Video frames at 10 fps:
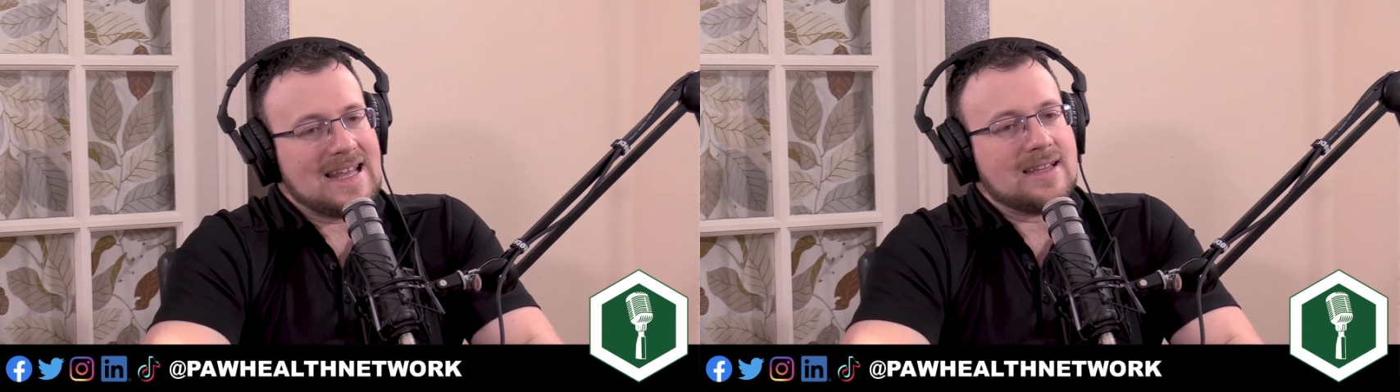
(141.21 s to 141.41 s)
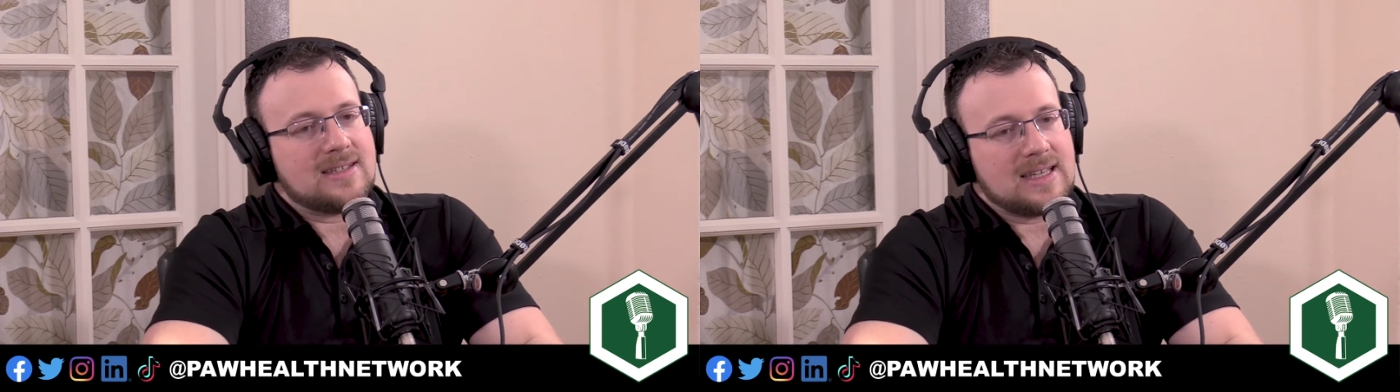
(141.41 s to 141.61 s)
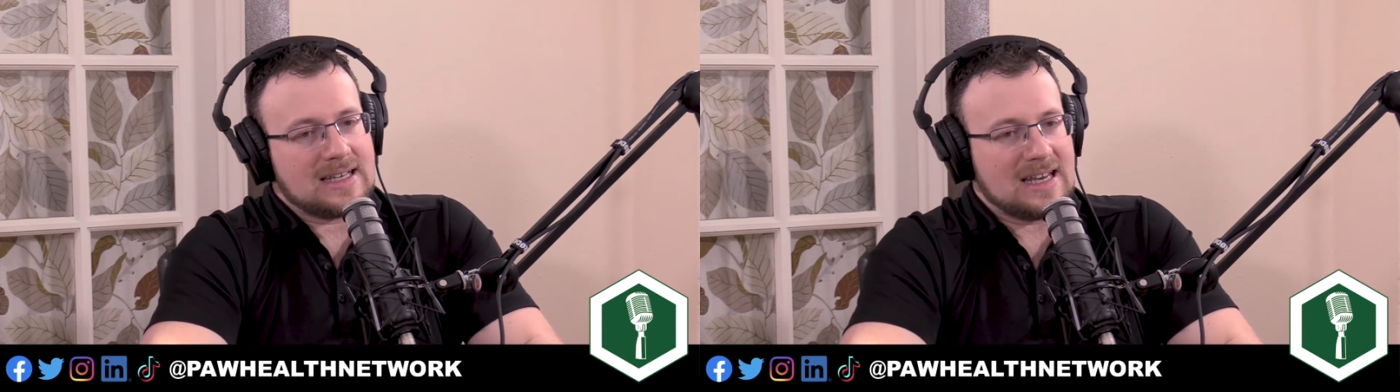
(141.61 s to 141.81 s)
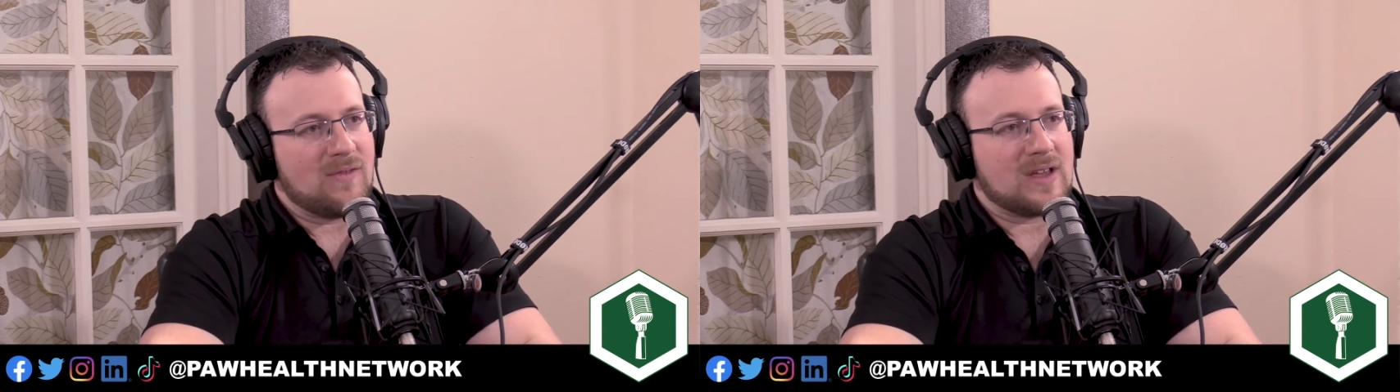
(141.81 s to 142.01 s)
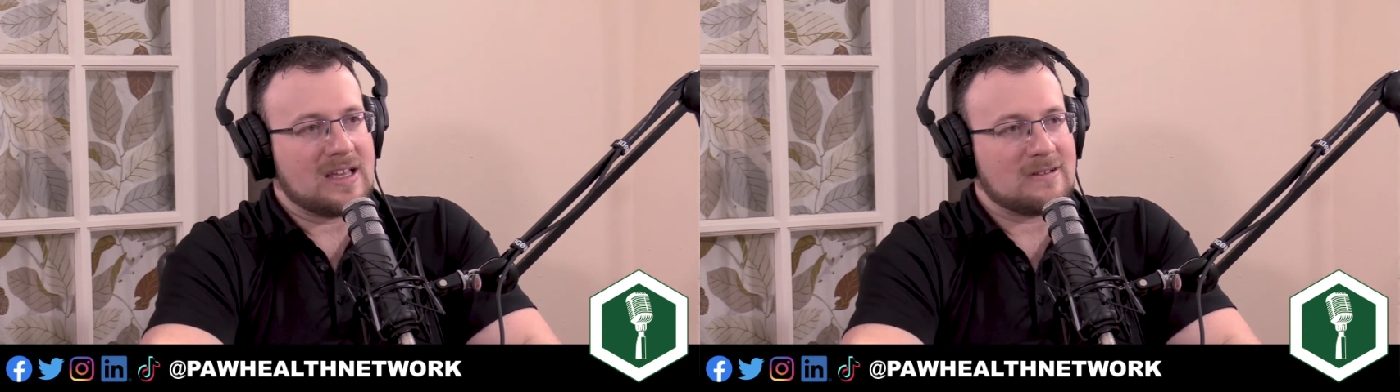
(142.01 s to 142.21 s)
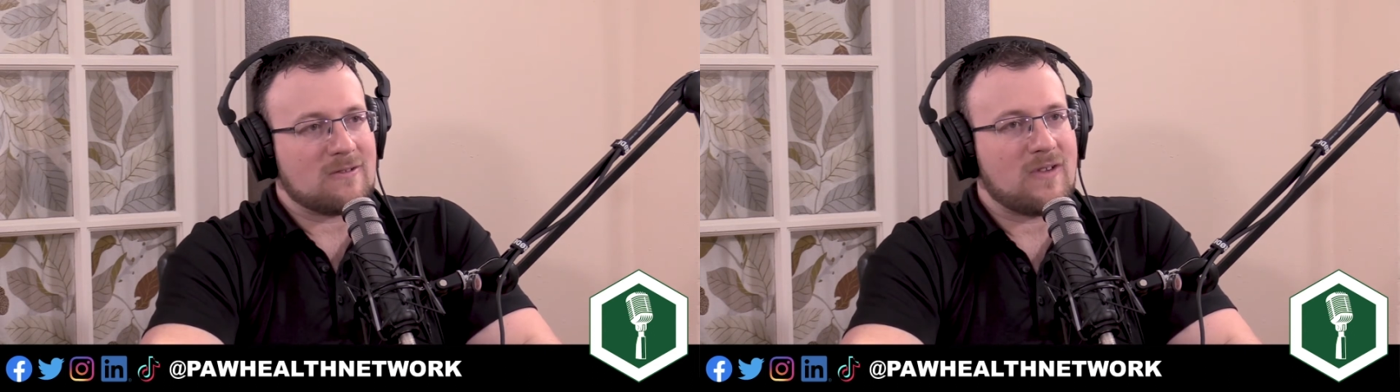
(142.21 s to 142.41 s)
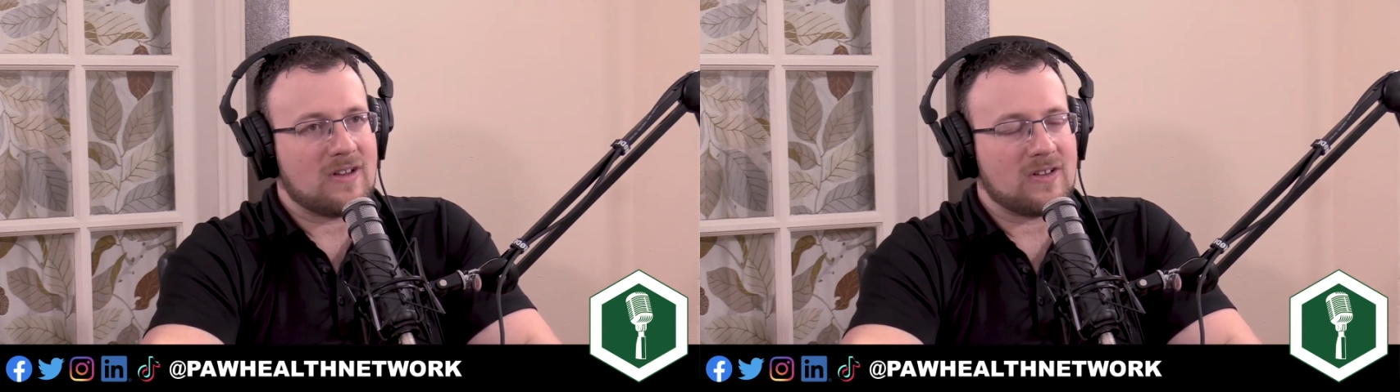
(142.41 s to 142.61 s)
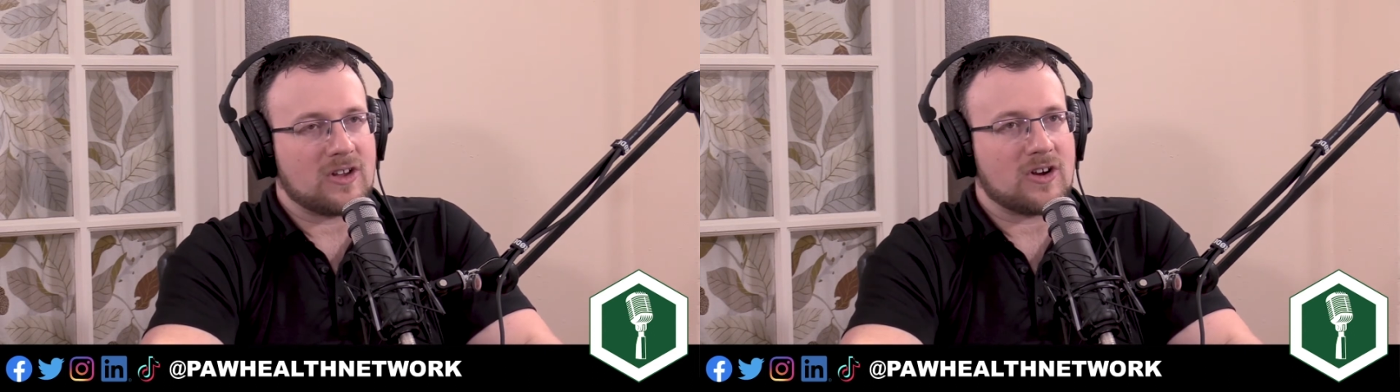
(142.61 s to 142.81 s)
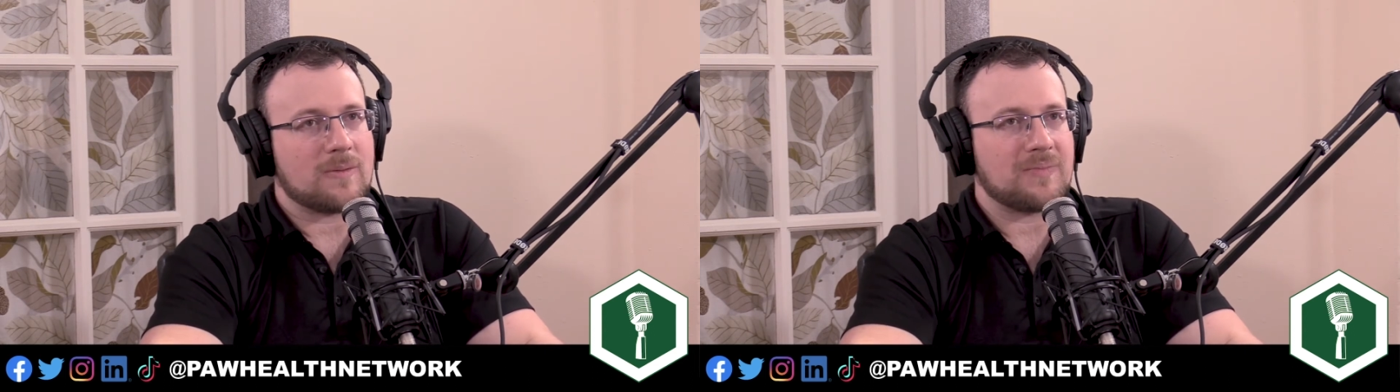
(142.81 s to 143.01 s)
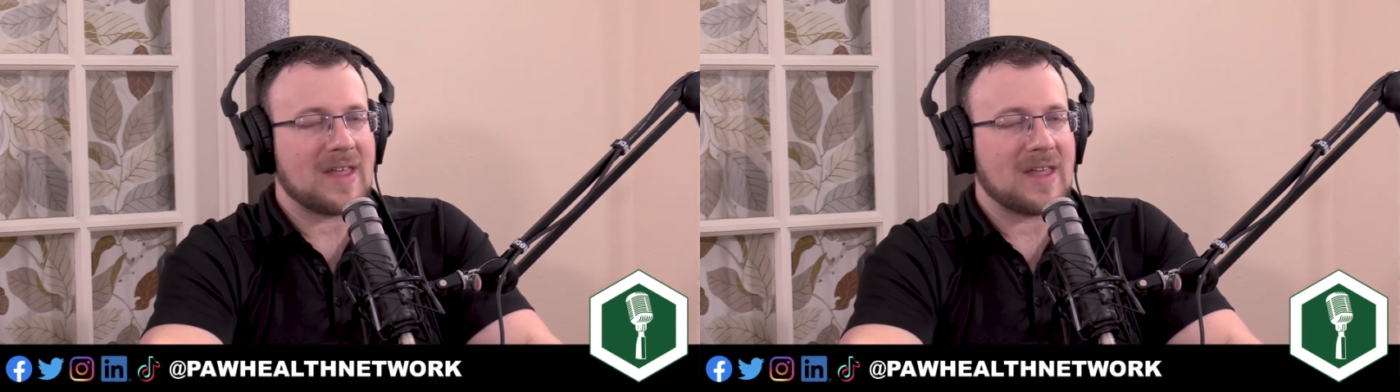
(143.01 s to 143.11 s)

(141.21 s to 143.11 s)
insignificant failure